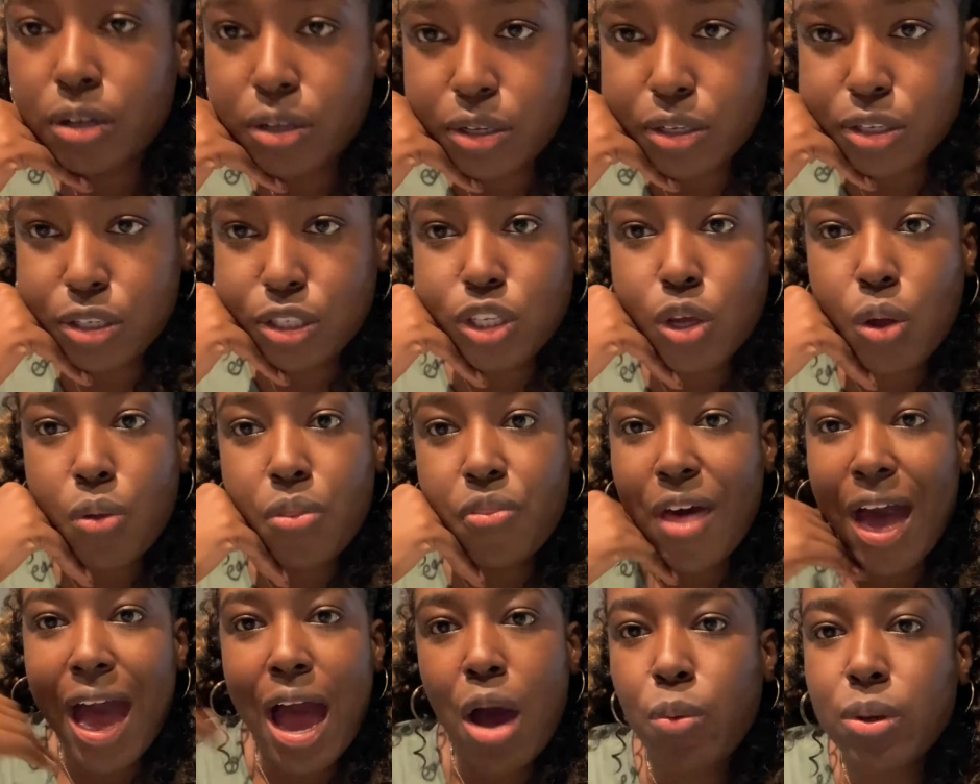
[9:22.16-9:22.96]
So
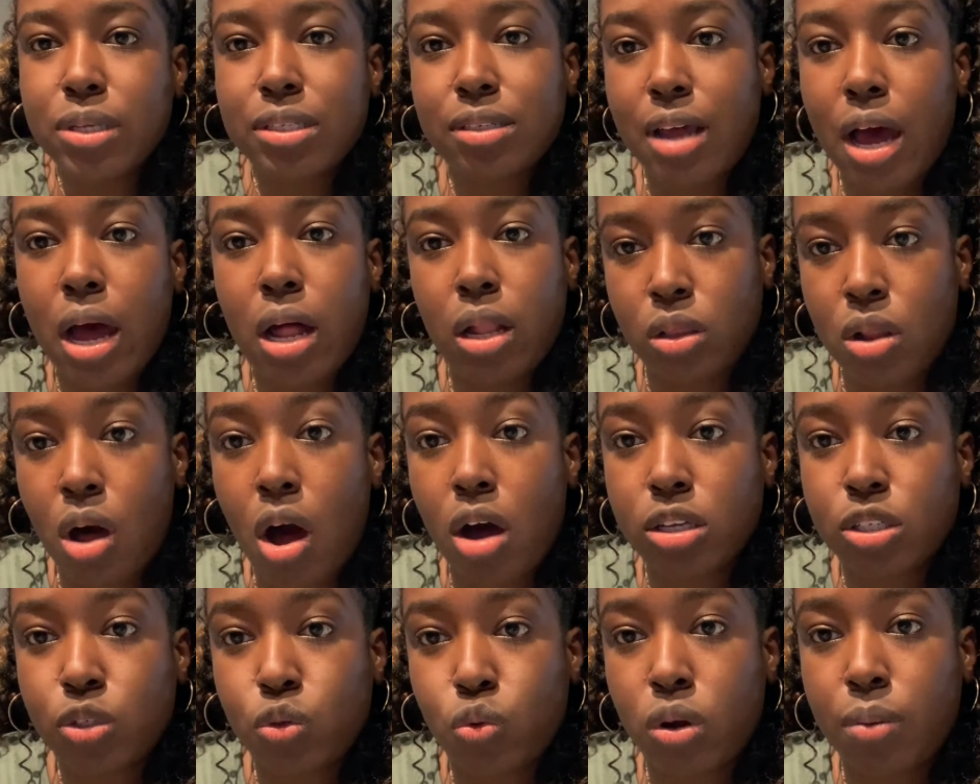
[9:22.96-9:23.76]
that was not
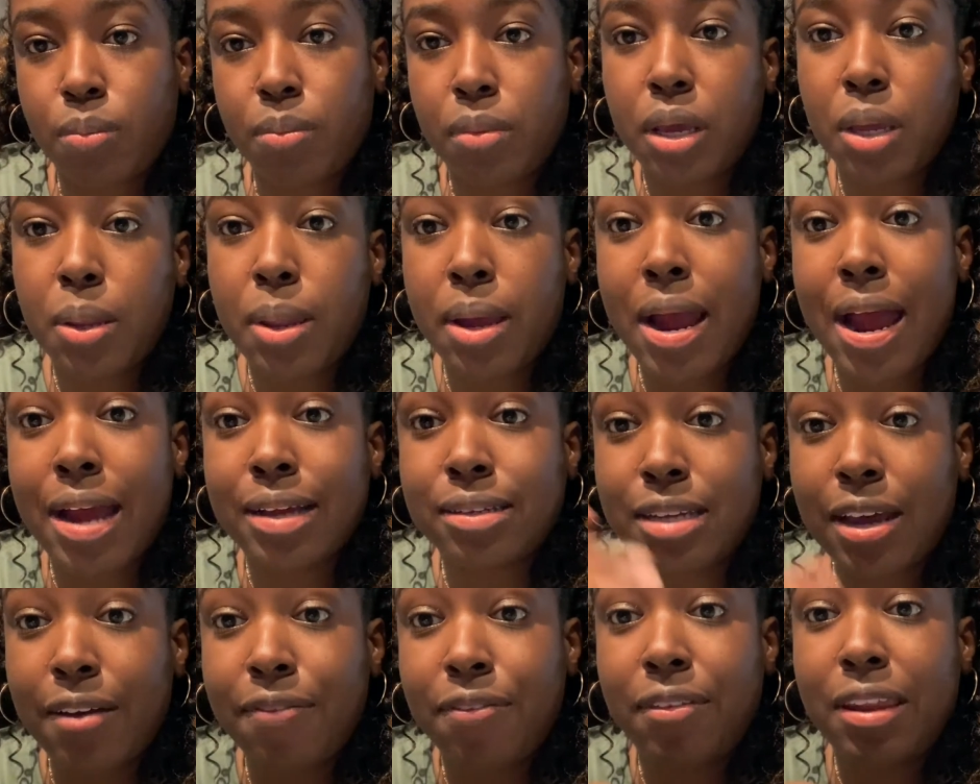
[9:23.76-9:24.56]
lost on me. Like I
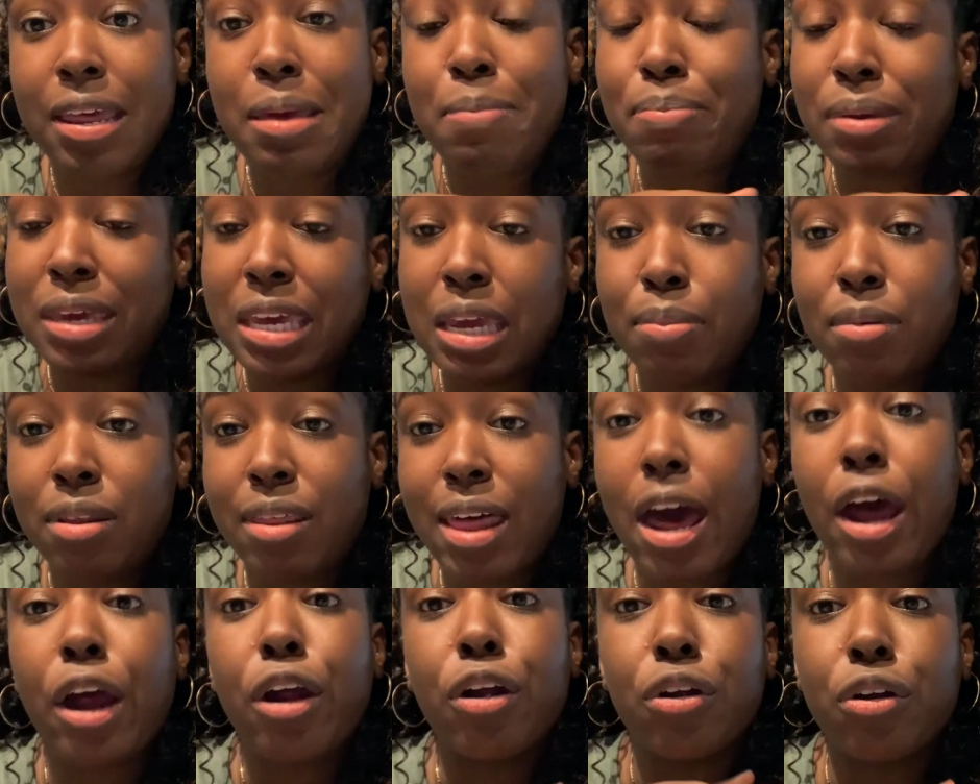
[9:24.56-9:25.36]
definitely peeped
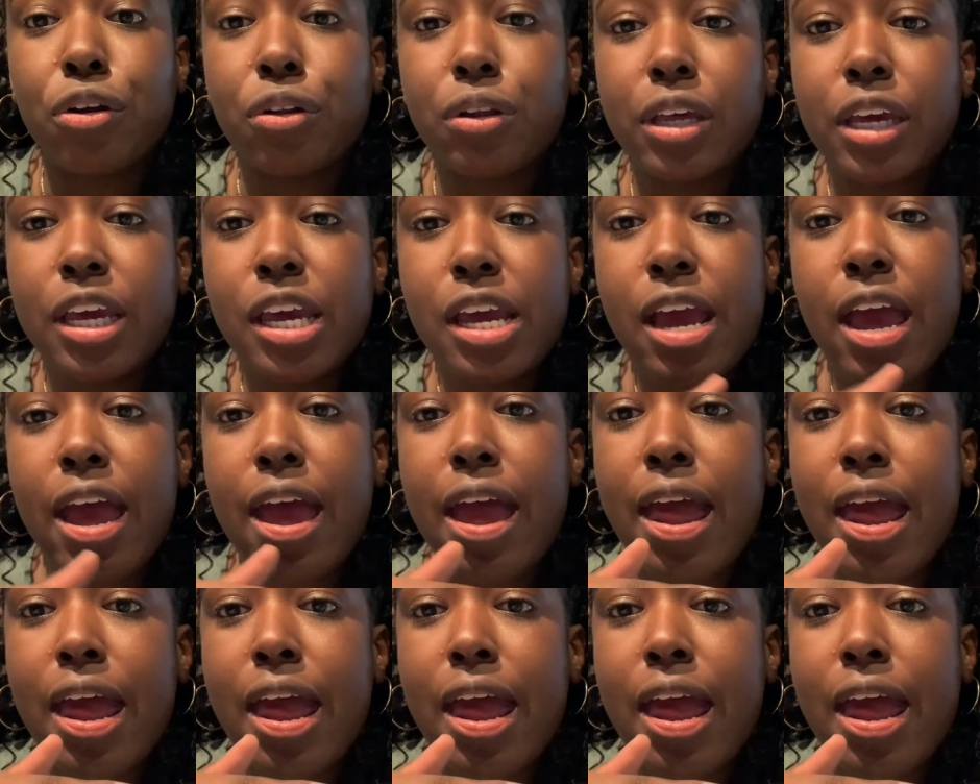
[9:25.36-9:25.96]
that early,